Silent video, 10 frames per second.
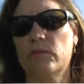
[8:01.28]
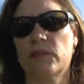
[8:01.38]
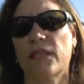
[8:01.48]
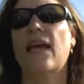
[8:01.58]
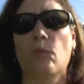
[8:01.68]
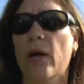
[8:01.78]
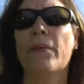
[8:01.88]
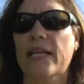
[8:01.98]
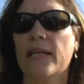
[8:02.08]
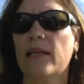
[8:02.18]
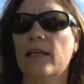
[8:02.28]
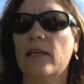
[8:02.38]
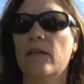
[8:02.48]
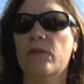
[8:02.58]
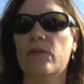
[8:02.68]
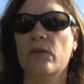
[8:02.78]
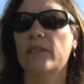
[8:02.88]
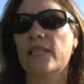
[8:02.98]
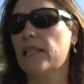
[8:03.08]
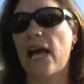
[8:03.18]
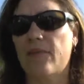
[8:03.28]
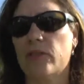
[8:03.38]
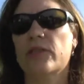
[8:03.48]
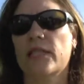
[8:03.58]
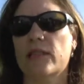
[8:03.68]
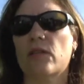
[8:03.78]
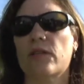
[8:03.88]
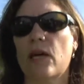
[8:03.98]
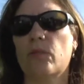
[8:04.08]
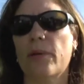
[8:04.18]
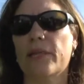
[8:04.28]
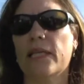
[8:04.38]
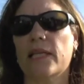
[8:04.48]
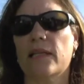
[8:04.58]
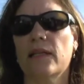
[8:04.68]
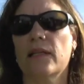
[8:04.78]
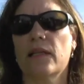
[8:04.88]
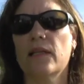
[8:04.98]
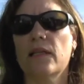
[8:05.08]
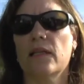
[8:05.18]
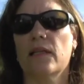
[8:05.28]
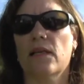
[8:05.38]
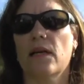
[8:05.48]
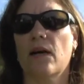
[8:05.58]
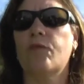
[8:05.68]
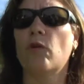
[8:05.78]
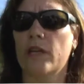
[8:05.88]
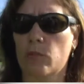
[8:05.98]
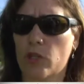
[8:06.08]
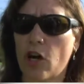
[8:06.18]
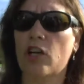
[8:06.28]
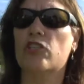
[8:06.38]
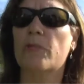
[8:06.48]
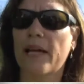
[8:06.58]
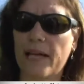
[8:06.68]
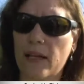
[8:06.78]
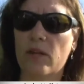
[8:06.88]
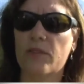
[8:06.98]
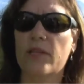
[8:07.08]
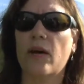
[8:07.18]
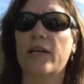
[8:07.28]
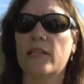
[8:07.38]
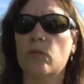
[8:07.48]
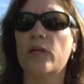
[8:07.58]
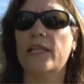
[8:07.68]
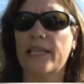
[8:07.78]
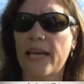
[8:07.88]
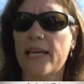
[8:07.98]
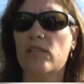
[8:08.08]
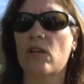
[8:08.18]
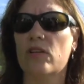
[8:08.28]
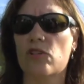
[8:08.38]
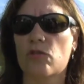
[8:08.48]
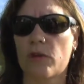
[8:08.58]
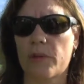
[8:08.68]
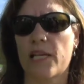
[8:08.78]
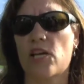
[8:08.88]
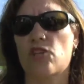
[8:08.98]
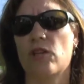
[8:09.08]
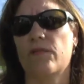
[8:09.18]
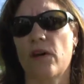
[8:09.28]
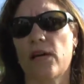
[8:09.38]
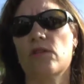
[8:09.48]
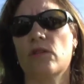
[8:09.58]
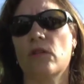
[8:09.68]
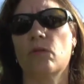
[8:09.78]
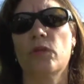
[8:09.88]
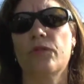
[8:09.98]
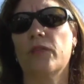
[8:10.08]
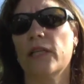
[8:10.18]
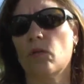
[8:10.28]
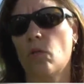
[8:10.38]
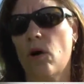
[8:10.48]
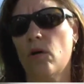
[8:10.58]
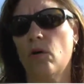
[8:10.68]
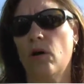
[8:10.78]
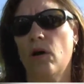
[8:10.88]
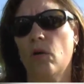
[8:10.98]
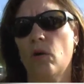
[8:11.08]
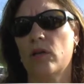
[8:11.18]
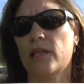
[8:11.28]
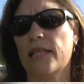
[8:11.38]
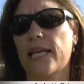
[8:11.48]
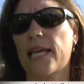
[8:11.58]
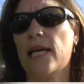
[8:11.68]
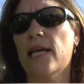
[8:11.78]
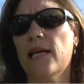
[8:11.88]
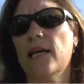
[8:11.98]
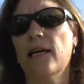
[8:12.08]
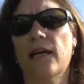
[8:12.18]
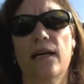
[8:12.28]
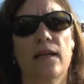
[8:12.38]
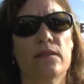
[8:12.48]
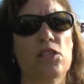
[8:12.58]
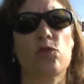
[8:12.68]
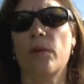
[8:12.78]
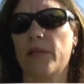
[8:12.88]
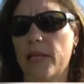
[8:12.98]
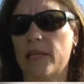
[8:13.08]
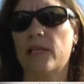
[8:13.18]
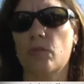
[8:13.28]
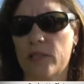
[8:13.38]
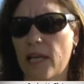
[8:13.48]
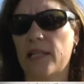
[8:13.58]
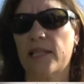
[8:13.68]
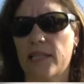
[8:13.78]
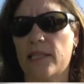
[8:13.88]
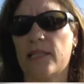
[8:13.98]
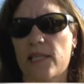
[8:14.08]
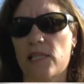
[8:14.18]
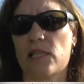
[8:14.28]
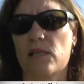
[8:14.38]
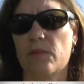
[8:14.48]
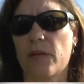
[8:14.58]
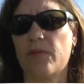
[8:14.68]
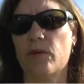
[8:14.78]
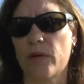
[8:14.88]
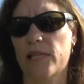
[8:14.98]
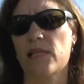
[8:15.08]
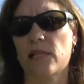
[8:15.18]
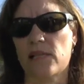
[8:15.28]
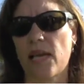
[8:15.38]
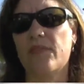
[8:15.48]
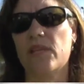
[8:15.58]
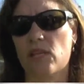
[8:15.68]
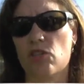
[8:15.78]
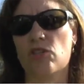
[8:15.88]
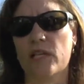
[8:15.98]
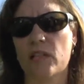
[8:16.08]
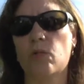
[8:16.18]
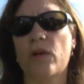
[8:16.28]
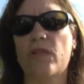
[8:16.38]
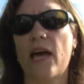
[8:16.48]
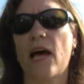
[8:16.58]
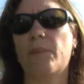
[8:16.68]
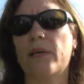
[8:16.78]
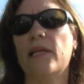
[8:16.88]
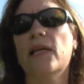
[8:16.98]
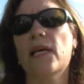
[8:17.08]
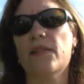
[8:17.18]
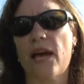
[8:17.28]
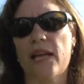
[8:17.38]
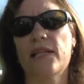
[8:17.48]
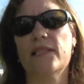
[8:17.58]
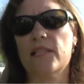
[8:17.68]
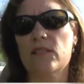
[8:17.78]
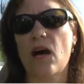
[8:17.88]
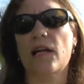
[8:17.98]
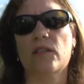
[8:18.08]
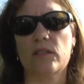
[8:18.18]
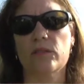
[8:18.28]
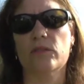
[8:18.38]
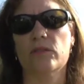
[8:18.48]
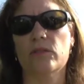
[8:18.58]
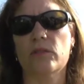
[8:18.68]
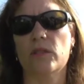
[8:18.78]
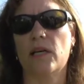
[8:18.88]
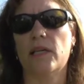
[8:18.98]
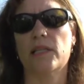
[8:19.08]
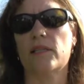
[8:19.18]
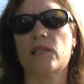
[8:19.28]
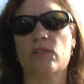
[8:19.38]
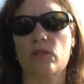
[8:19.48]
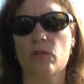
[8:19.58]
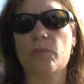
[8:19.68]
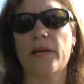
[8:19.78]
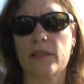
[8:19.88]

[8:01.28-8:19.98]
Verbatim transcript: to get that remedy. There's no legal avenue to get the, that remedy. Uh, in regards to my health. Now, I did win a case on discrimination, Pfizer willfully and want, uh, wantonly uh, discriminated and retaliated against me for raising safety issues. I did win that, but that did not include uh, anything to do with my